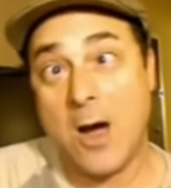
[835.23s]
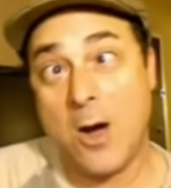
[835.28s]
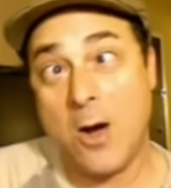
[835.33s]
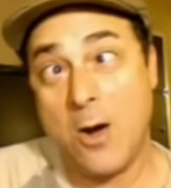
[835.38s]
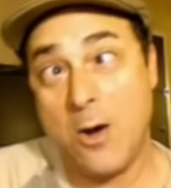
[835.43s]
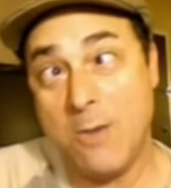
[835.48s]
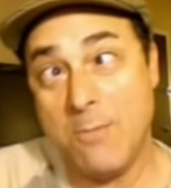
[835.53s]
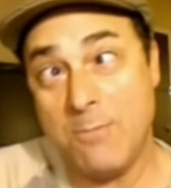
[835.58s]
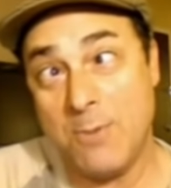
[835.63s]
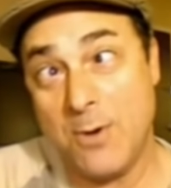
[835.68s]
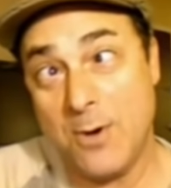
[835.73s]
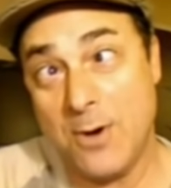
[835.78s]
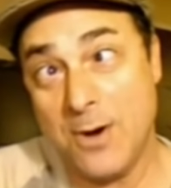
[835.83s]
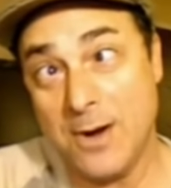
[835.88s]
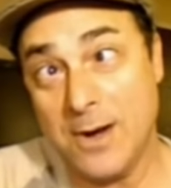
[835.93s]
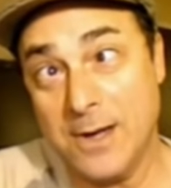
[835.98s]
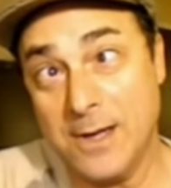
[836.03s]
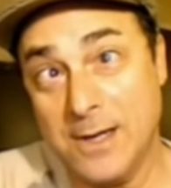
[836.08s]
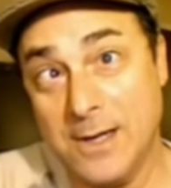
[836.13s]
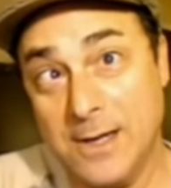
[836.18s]
Oh
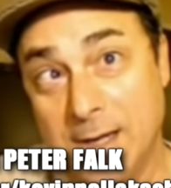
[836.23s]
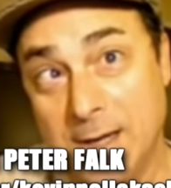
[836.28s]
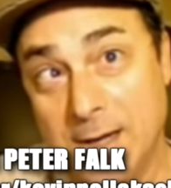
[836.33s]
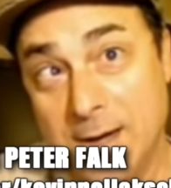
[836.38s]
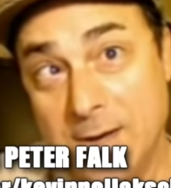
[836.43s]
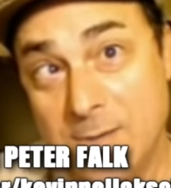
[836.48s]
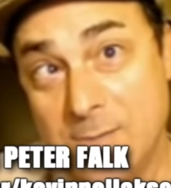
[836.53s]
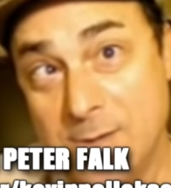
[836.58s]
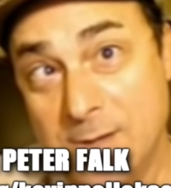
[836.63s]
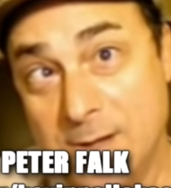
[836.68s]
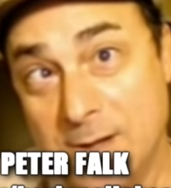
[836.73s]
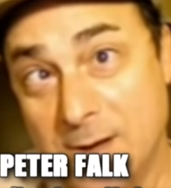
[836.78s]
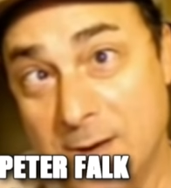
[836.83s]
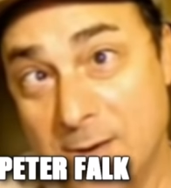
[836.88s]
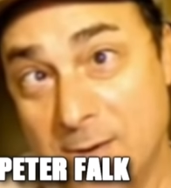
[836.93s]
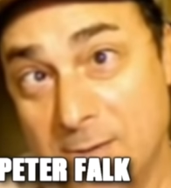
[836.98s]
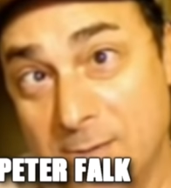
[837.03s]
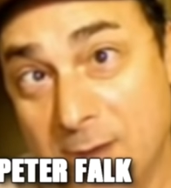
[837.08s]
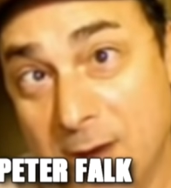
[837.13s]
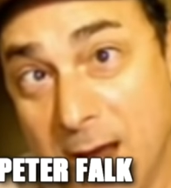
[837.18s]
boy, here we
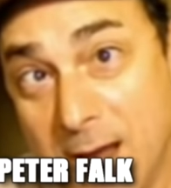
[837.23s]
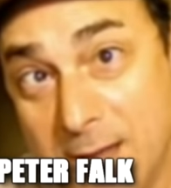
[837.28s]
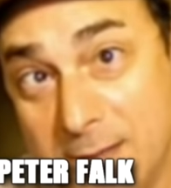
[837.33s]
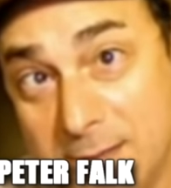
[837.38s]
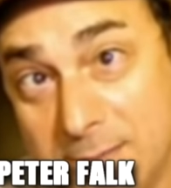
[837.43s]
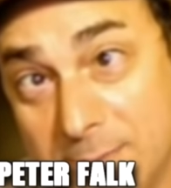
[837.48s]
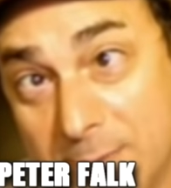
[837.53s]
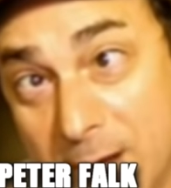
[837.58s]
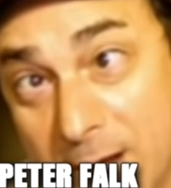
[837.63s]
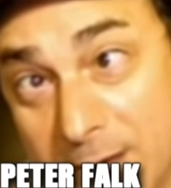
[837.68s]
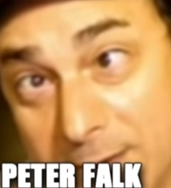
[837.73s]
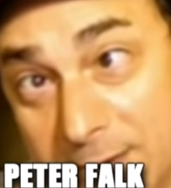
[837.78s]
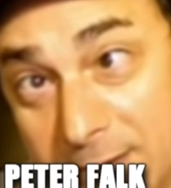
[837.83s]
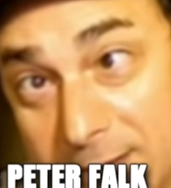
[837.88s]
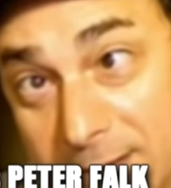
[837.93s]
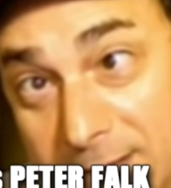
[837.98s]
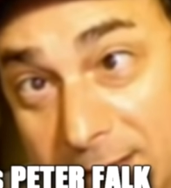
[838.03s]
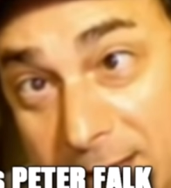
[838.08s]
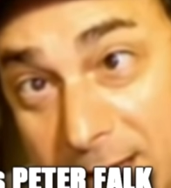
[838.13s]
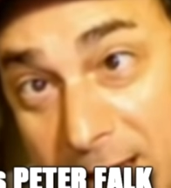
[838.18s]
go. Hate to bother
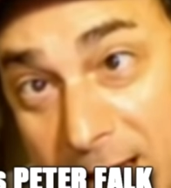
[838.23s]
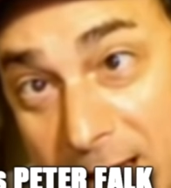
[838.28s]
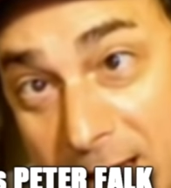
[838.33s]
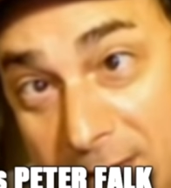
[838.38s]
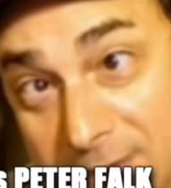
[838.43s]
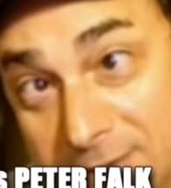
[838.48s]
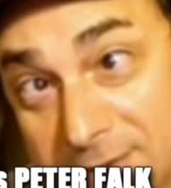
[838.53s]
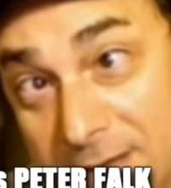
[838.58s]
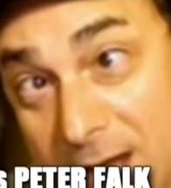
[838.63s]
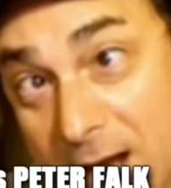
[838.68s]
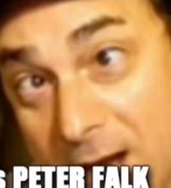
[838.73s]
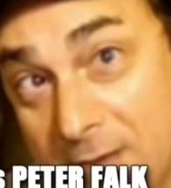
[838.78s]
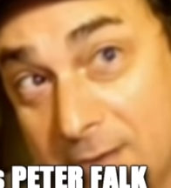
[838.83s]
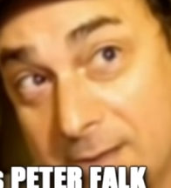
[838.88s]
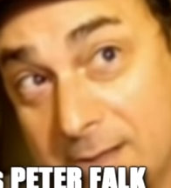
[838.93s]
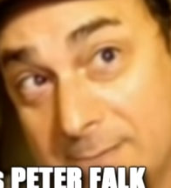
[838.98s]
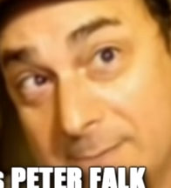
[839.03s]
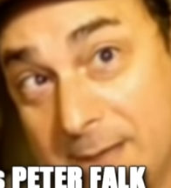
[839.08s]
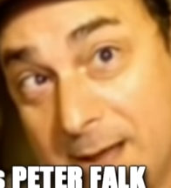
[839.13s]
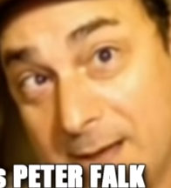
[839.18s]
you.
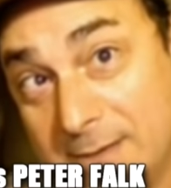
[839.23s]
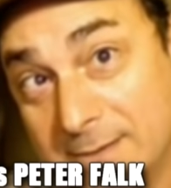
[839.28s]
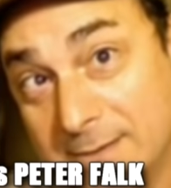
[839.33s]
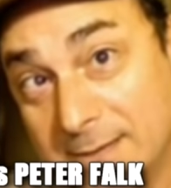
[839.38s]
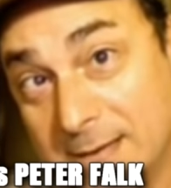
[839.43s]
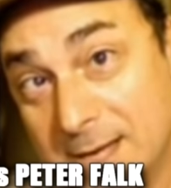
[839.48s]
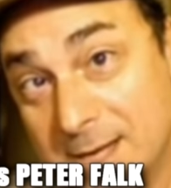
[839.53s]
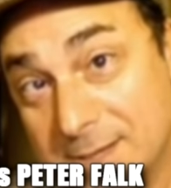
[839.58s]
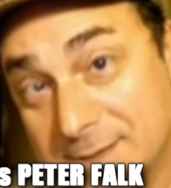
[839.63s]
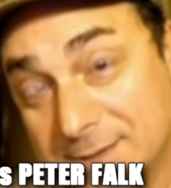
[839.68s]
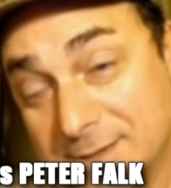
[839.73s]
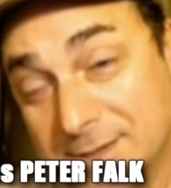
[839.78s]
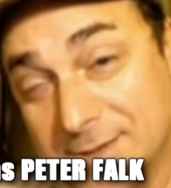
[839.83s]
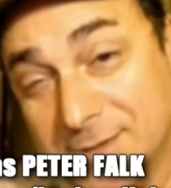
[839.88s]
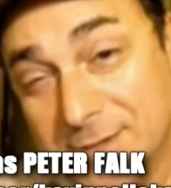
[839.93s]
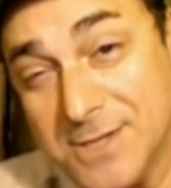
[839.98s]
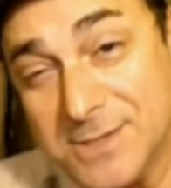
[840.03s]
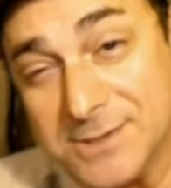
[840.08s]
Sorry about this. It's